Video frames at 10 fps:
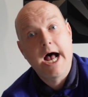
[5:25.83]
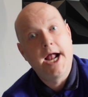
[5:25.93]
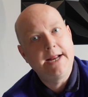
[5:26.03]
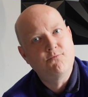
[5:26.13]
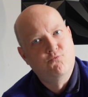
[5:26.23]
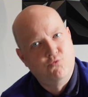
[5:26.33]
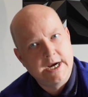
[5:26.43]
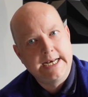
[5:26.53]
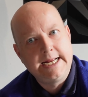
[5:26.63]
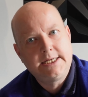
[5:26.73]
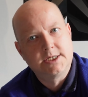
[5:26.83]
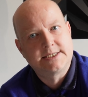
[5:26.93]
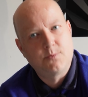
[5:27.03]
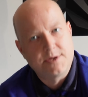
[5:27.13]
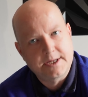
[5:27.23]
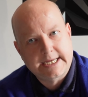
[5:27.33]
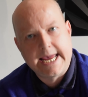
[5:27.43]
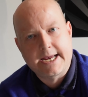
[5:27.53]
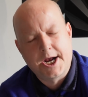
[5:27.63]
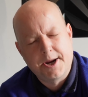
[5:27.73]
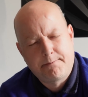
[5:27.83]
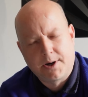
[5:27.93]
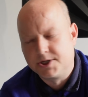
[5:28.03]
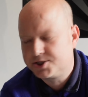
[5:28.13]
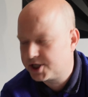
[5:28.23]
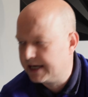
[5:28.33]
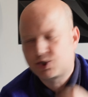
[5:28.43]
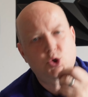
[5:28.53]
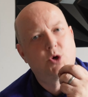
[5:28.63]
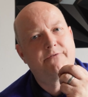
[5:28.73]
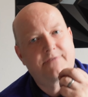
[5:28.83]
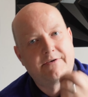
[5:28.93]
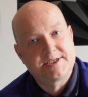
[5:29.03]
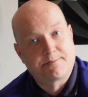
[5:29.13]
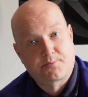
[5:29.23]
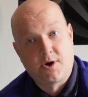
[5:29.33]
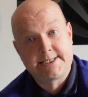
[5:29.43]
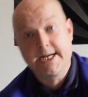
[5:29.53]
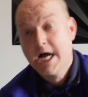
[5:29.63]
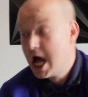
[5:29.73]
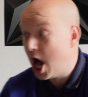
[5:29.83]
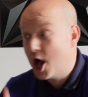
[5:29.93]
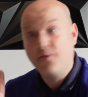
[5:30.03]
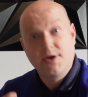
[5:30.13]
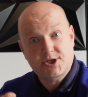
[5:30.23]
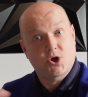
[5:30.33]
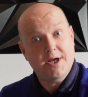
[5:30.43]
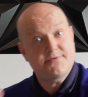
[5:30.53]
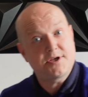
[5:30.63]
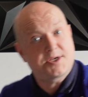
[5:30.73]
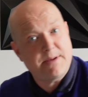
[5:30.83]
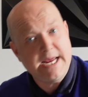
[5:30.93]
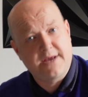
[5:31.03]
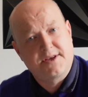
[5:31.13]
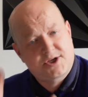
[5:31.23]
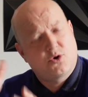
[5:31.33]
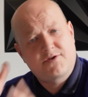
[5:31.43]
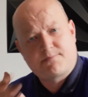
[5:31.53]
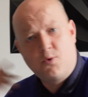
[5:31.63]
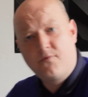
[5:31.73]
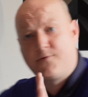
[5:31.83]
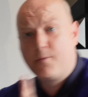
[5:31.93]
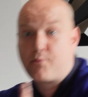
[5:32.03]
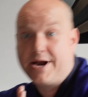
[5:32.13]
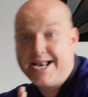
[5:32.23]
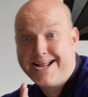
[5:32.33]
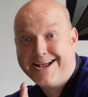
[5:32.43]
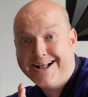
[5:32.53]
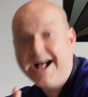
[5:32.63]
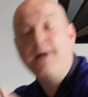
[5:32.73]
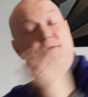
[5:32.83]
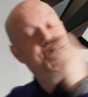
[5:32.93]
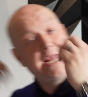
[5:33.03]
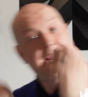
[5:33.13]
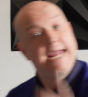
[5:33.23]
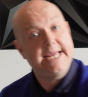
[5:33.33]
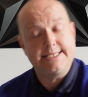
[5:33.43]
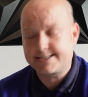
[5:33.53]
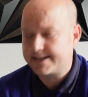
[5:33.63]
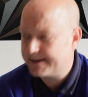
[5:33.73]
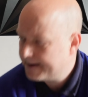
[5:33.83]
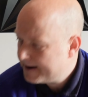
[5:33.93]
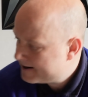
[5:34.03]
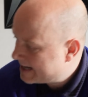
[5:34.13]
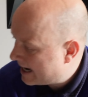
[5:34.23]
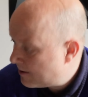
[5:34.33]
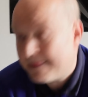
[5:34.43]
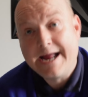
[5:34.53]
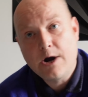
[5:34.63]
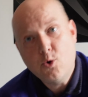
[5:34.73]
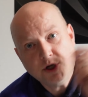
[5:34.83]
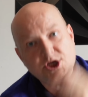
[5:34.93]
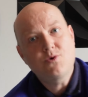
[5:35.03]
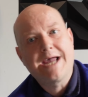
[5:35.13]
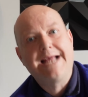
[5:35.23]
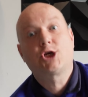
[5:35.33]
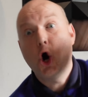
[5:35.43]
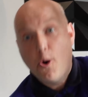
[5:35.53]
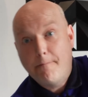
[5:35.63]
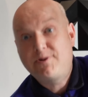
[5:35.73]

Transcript: and it really does it with a kick and a punch. It's sort of very surprising. The size of the speaker, the sort of small footprint that it is. Now, it also gets up